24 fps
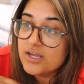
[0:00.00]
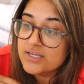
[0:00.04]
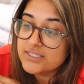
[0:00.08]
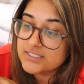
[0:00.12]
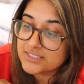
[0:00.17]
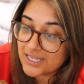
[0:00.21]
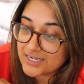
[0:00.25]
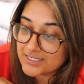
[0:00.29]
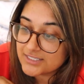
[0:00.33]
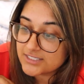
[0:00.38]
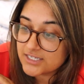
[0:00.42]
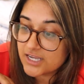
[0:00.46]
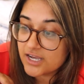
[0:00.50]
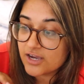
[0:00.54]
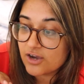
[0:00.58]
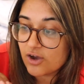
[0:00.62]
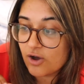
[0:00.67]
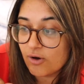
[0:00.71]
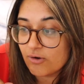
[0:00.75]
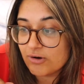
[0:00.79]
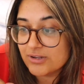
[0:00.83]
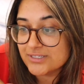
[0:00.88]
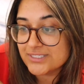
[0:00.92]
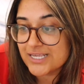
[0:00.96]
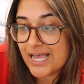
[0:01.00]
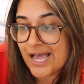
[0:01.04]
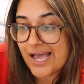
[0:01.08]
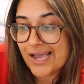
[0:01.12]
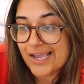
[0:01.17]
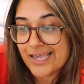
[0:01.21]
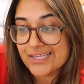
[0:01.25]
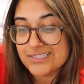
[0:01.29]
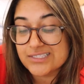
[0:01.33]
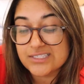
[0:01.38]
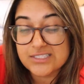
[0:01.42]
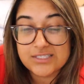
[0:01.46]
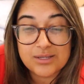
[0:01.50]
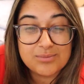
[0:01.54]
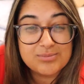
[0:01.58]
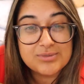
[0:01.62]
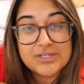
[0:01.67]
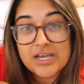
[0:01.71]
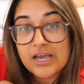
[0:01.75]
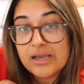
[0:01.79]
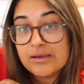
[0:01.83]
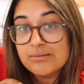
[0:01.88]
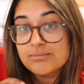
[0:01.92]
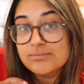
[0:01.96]
center, goal attack, and
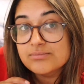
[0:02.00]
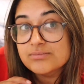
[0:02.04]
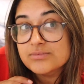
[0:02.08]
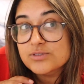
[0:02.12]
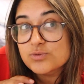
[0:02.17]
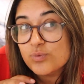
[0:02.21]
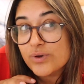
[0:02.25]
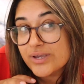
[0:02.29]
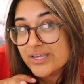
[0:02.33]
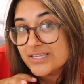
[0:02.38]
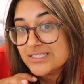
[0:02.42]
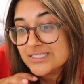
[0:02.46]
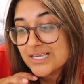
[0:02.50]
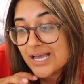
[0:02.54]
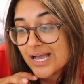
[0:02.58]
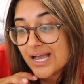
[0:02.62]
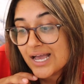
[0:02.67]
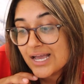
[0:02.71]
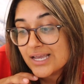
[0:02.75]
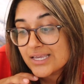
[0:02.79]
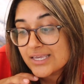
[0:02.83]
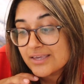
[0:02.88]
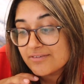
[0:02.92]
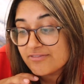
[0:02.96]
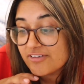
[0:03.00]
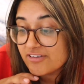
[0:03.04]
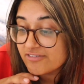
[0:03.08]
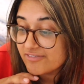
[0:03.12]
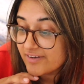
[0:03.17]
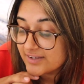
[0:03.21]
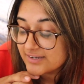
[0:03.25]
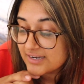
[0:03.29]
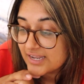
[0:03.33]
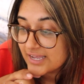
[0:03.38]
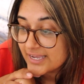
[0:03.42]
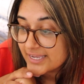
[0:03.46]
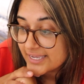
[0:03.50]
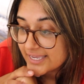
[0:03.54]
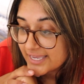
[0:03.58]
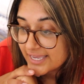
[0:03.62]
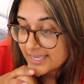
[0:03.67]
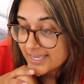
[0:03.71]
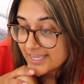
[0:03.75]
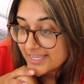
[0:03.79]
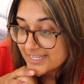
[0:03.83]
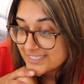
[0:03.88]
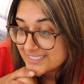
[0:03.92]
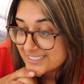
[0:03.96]
sometimes wing attack if I felt like
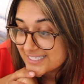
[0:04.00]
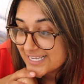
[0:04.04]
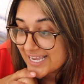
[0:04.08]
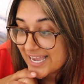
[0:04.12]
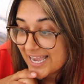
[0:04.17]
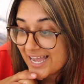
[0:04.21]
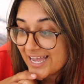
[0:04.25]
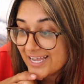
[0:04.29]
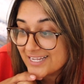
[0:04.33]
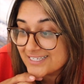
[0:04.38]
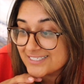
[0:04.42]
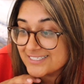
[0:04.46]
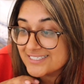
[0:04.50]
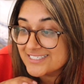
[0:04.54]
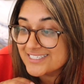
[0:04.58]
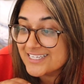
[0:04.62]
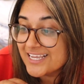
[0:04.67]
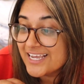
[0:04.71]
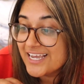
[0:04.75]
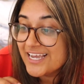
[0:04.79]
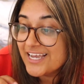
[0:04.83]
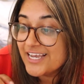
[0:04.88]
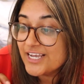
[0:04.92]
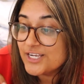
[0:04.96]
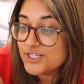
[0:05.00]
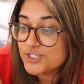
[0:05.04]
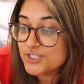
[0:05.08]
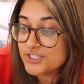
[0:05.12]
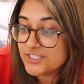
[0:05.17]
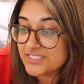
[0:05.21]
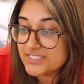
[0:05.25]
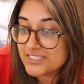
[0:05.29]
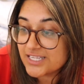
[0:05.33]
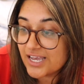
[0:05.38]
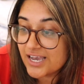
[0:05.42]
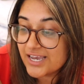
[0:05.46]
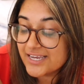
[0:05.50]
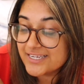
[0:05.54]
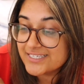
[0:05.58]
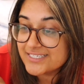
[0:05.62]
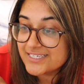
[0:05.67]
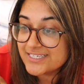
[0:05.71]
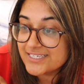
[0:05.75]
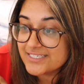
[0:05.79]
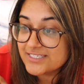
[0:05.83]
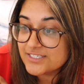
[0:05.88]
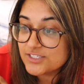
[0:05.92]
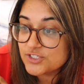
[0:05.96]
it. And she
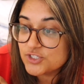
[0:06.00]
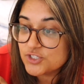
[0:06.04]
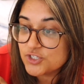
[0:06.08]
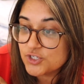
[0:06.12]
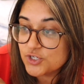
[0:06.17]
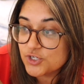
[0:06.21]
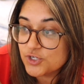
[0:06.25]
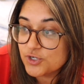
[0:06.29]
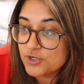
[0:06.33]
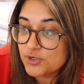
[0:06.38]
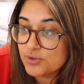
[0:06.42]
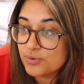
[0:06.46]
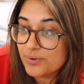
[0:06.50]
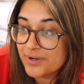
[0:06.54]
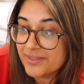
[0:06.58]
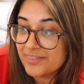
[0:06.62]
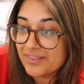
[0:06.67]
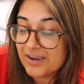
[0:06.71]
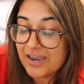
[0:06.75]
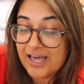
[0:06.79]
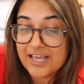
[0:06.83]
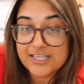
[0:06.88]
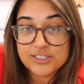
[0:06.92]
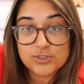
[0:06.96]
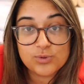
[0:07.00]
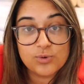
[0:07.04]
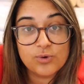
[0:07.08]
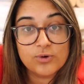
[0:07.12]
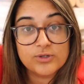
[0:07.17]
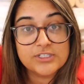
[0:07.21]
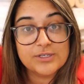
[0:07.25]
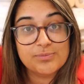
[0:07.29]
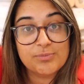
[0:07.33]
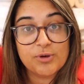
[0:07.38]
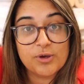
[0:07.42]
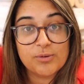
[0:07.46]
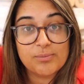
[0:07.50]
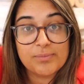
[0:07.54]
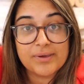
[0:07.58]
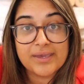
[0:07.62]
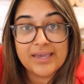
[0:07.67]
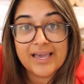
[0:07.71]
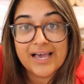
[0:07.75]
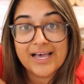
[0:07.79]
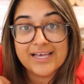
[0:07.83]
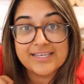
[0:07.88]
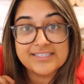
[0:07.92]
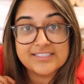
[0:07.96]
decided to, in the last quarter, put
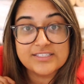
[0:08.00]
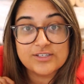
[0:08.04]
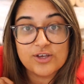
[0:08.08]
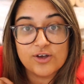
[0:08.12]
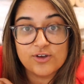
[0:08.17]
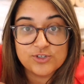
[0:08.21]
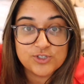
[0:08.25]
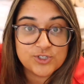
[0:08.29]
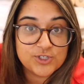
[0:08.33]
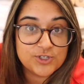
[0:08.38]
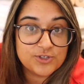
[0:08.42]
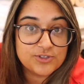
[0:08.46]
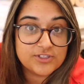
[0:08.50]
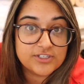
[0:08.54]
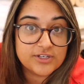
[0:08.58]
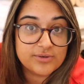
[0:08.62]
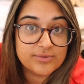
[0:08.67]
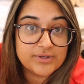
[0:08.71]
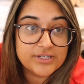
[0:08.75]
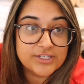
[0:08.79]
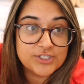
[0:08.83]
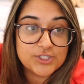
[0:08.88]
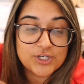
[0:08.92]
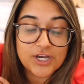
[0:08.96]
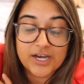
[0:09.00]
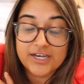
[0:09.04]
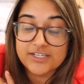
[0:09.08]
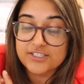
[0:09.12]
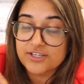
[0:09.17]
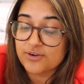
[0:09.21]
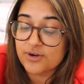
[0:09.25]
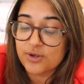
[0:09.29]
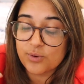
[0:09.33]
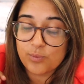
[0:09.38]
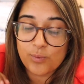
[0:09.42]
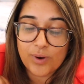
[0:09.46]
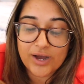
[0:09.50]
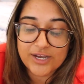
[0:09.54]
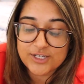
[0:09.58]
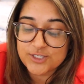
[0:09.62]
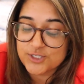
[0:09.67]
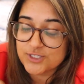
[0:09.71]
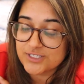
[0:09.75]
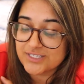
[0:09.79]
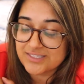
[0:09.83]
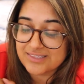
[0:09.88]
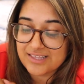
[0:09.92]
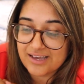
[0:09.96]
me as goal shooter, which I don't know why
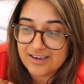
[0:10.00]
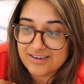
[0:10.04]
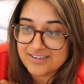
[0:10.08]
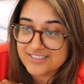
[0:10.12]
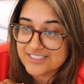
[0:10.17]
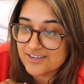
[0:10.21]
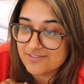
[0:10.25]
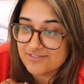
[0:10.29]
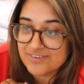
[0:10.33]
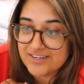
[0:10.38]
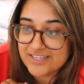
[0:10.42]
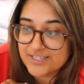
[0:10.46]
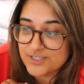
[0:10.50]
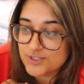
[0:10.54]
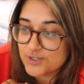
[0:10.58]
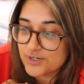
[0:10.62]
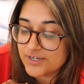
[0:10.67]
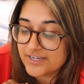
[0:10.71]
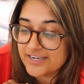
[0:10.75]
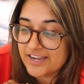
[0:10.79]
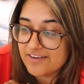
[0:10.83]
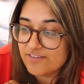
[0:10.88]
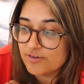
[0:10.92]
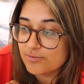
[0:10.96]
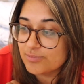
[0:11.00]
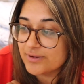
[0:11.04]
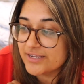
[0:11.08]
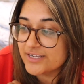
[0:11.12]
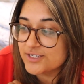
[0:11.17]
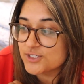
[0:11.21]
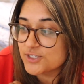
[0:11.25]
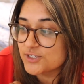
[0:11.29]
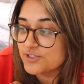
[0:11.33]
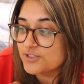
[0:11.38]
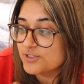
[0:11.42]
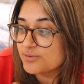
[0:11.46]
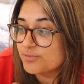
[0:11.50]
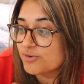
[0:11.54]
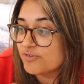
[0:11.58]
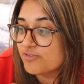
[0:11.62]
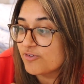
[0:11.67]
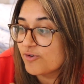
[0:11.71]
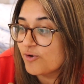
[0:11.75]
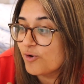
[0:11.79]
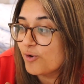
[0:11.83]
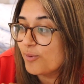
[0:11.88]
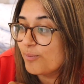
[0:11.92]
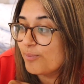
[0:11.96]
she did that, because I've literally never played shooter
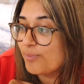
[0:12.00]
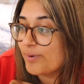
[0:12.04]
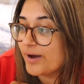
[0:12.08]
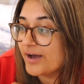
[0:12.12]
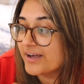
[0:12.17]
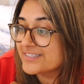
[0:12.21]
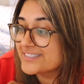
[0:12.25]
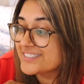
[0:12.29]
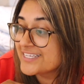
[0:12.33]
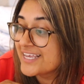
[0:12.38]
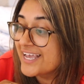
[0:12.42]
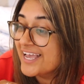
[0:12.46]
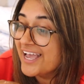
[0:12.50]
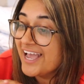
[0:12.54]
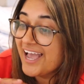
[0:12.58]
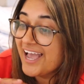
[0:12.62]
before, but